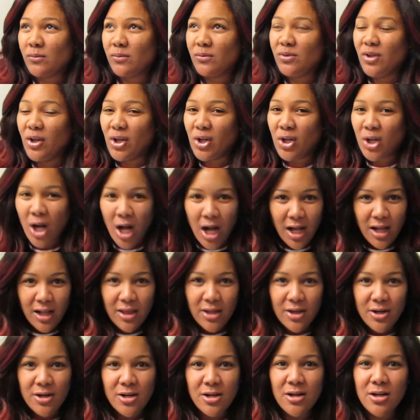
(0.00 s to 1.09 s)
the
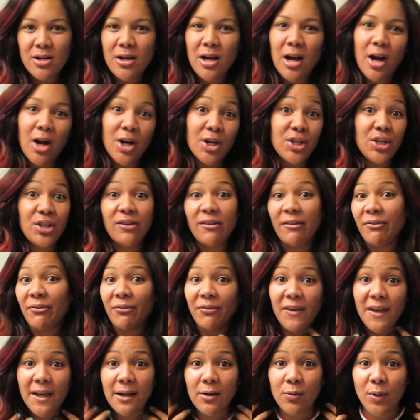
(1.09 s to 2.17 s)
color, how do you
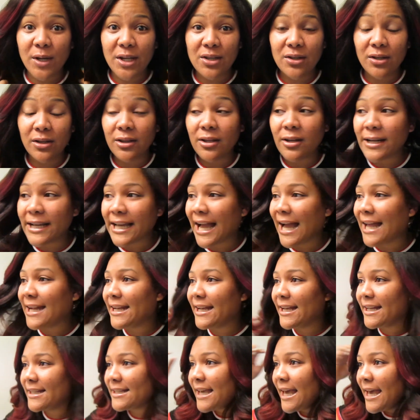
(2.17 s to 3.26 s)
feel when you look at
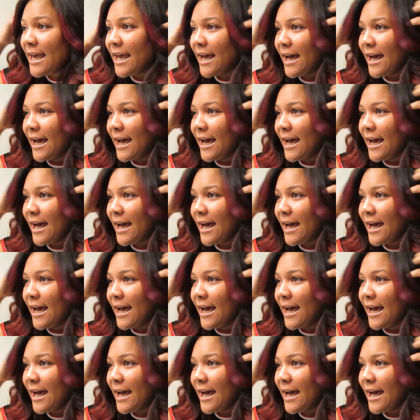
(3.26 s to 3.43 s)
it,